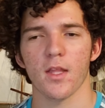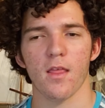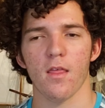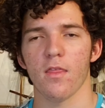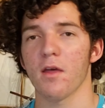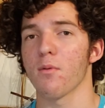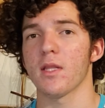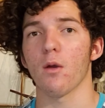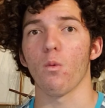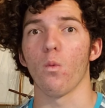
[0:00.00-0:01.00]
They
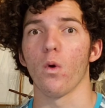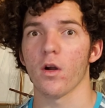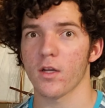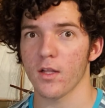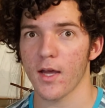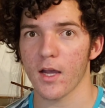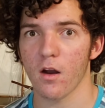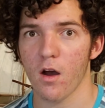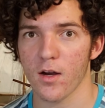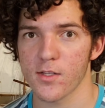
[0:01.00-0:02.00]
really work you like an
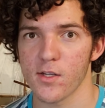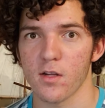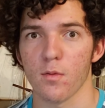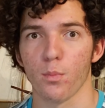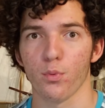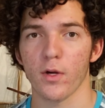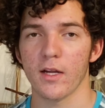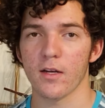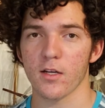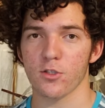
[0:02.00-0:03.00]
oxen in a
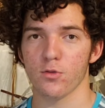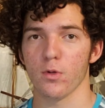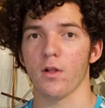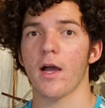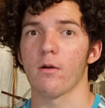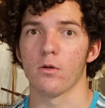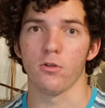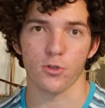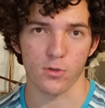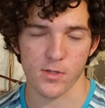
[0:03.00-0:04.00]
pre-industrial
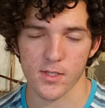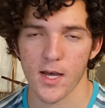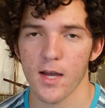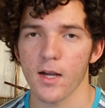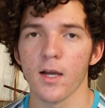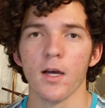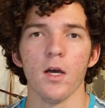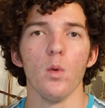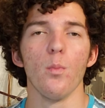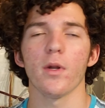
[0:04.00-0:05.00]
agricultural society,
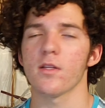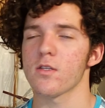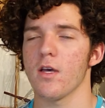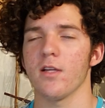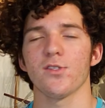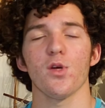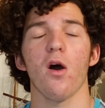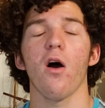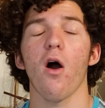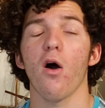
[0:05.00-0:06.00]
but it's
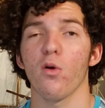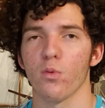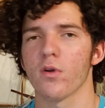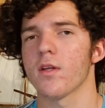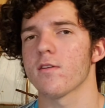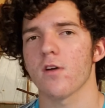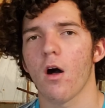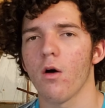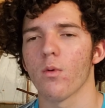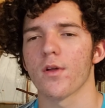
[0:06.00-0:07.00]
all worth it. It's
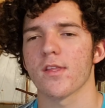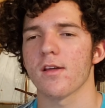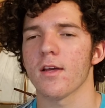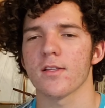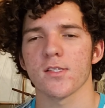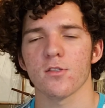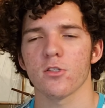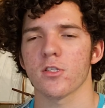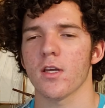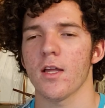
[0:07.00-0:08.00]
all worth it. It's
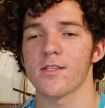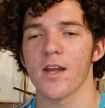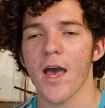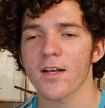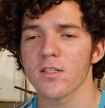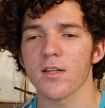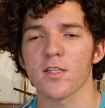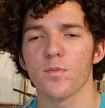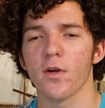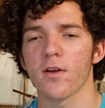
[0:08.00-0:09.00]
an excellent
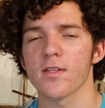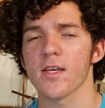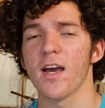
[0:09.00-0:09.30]
experience.